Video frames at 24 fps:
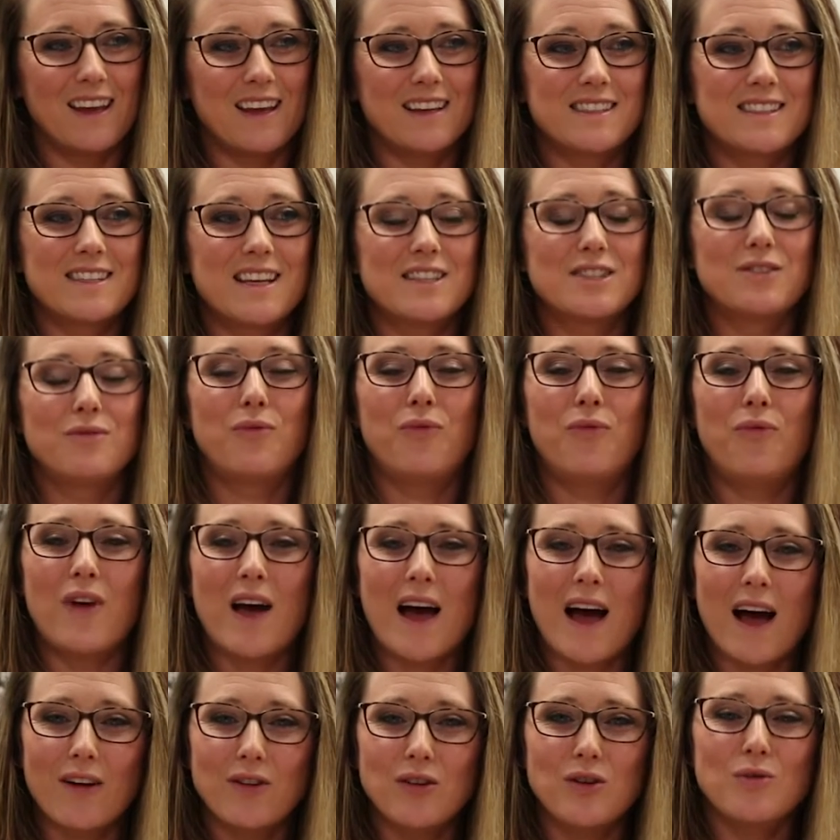It says
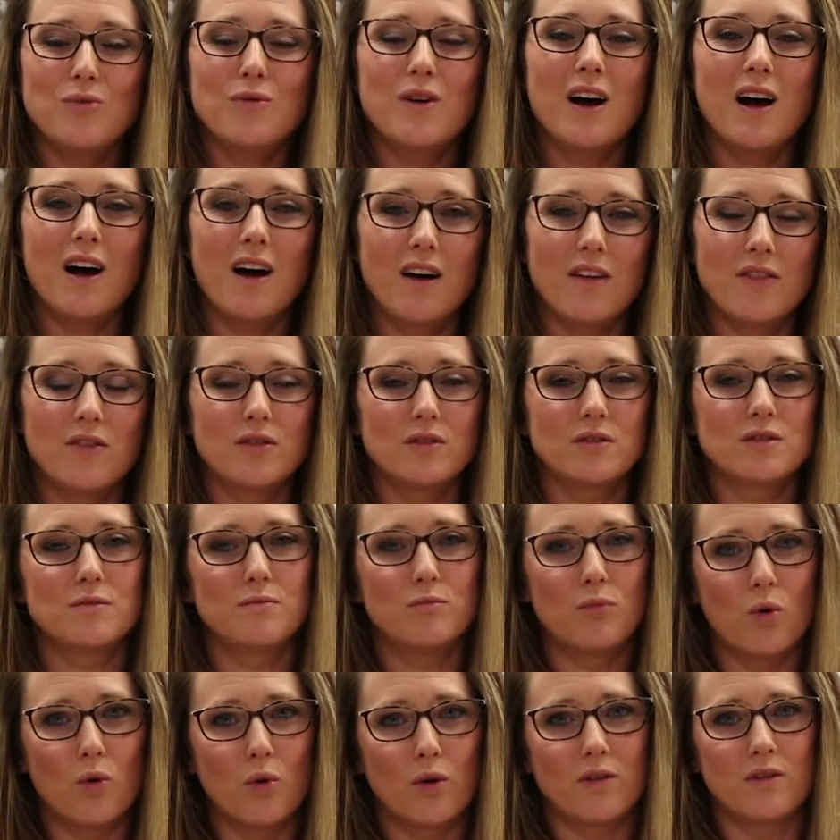value others
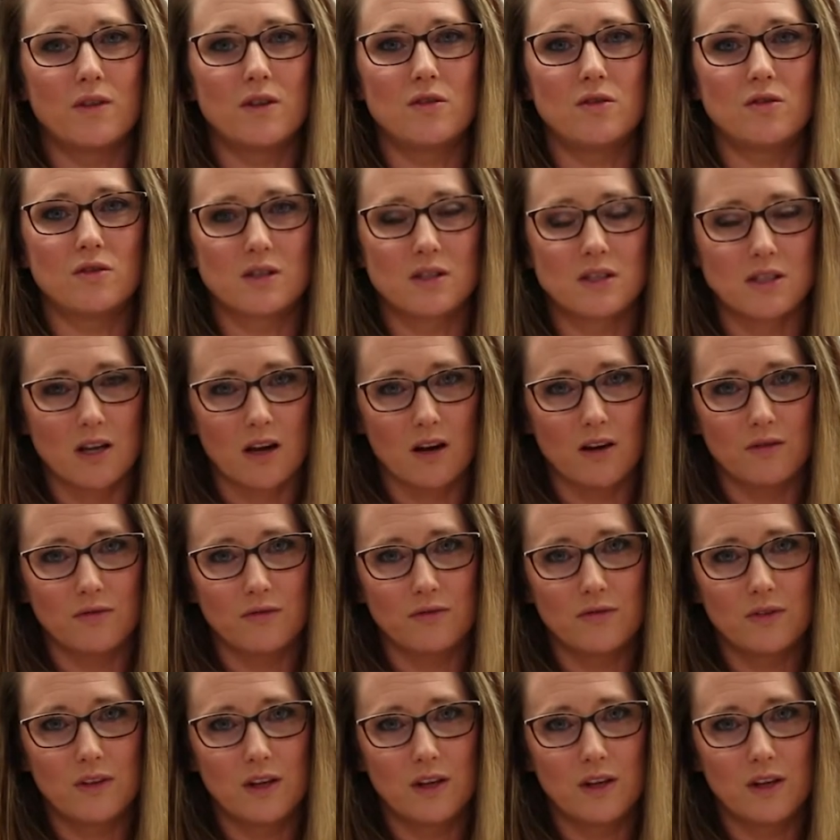more than yourself.